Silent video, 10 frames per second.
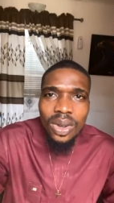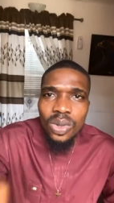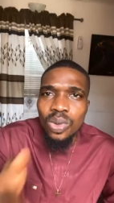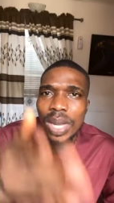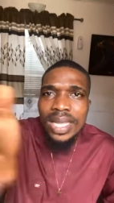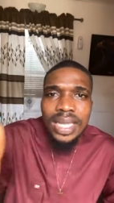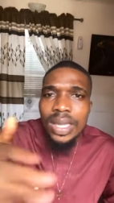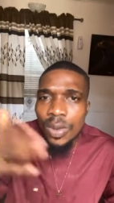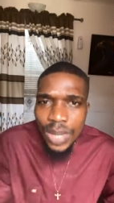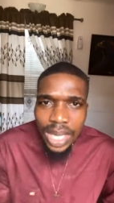or twice
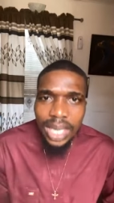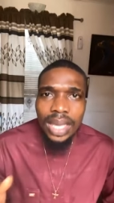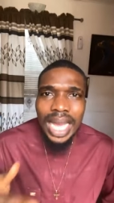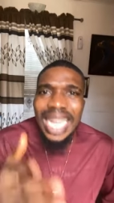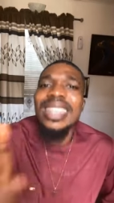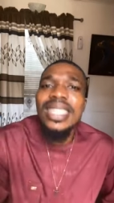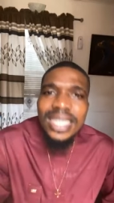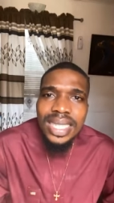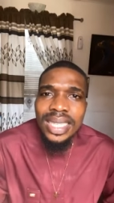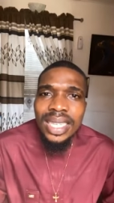in a week. At
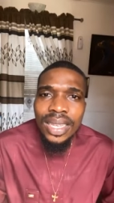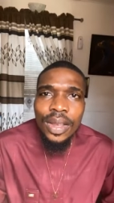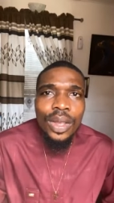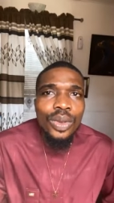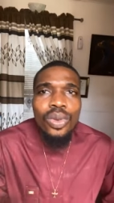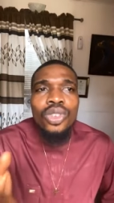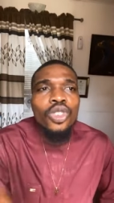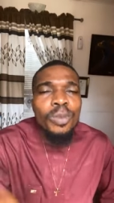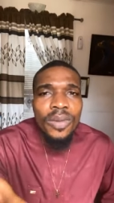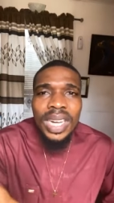least you
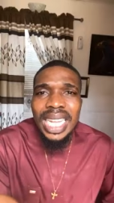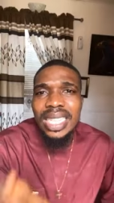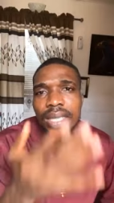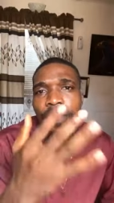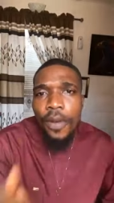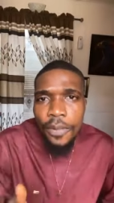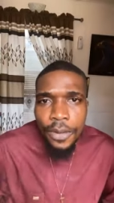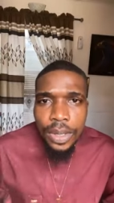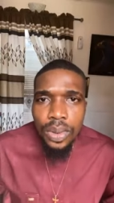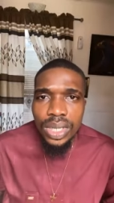should provide at least 4
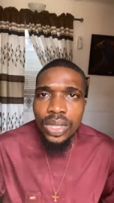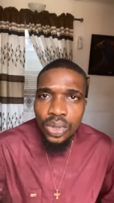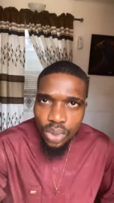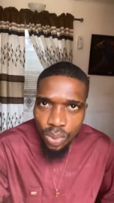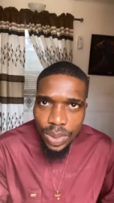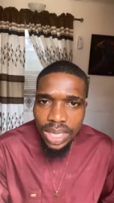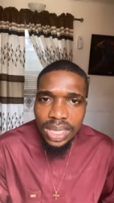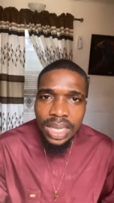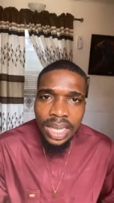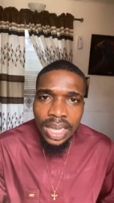videos in 2
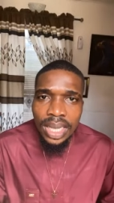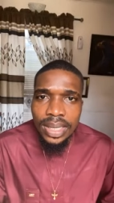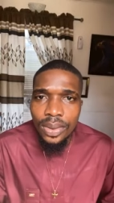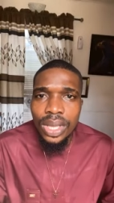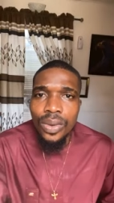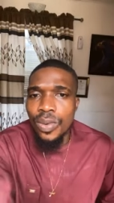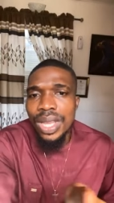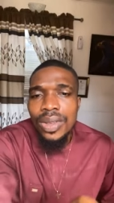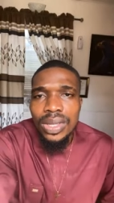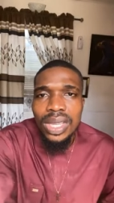weeks. Okay,
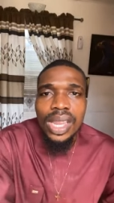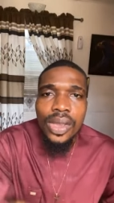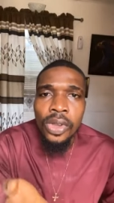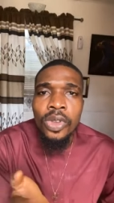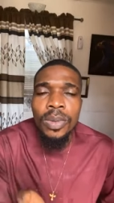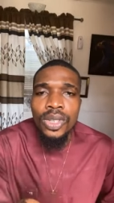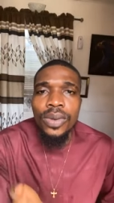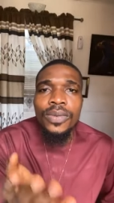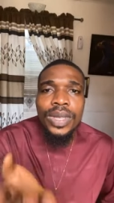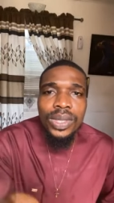where you're still in your
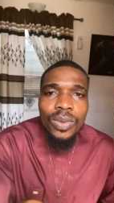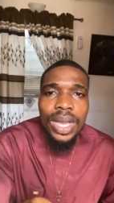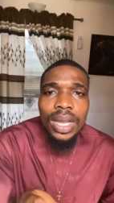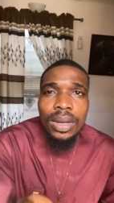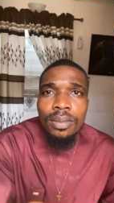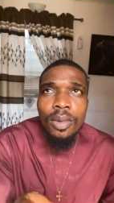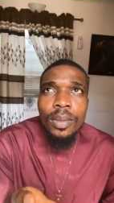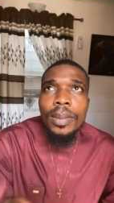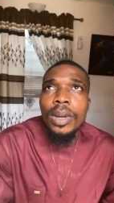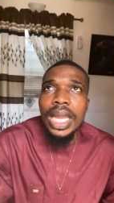incubation phase, where
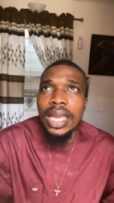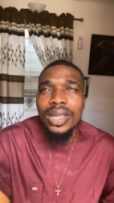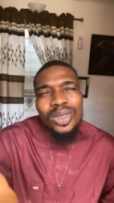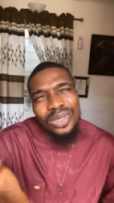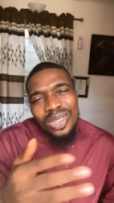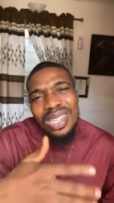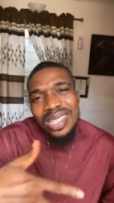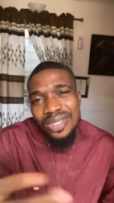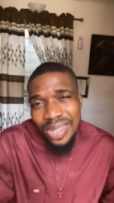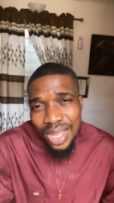more like not
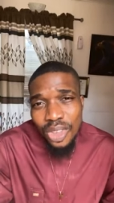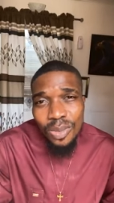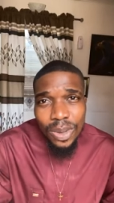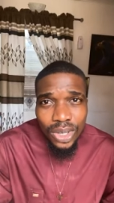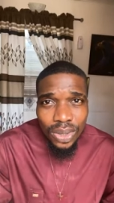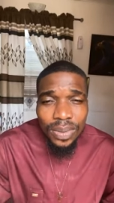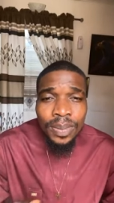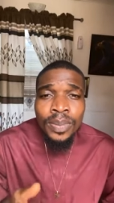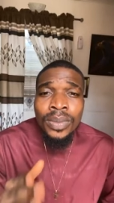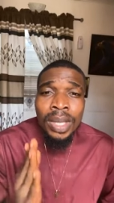necessarily
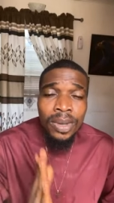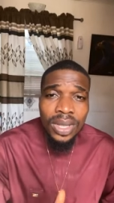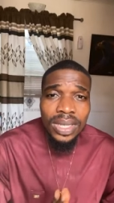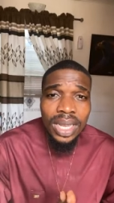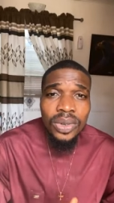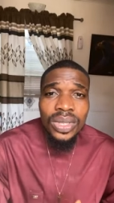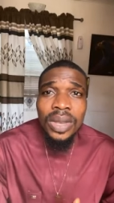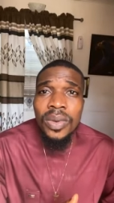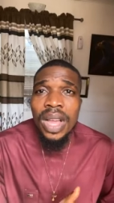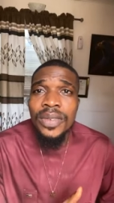incubation, because in AgroCycle